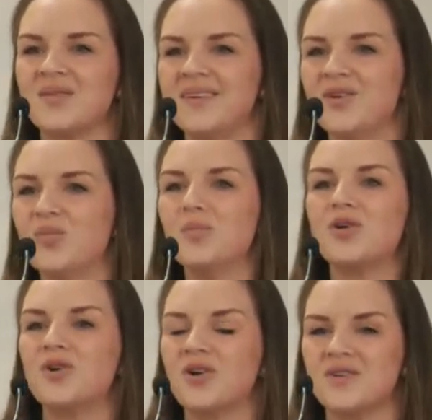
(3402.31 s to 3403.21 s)
you know,
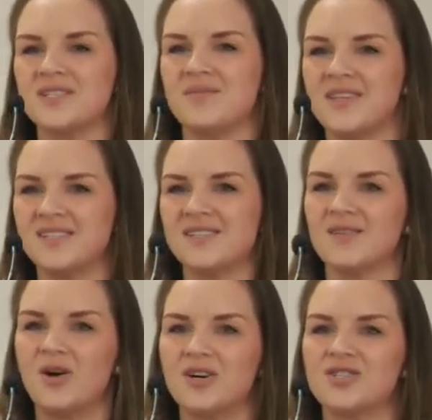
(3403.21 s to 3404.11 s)
Merck or some of these
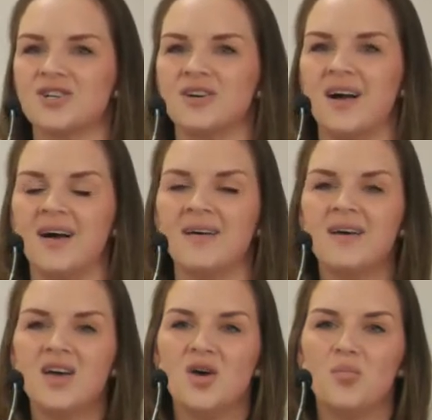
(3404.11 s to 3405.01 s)
larger
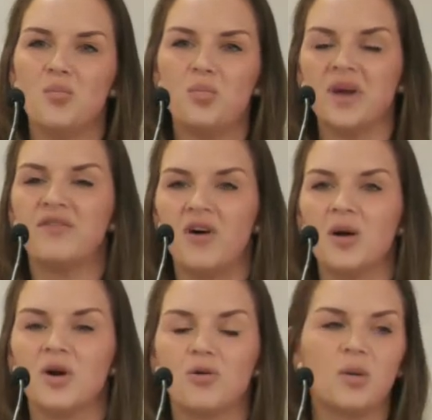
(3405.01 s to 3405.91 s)
Big
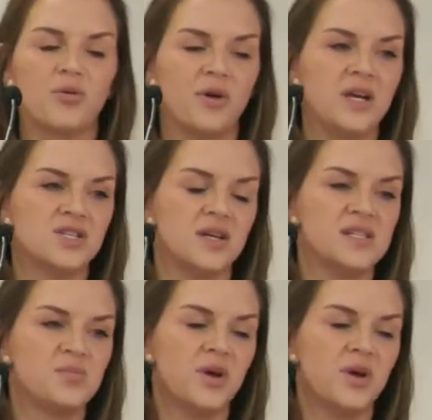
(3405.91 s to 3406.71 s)
Pharma corporations.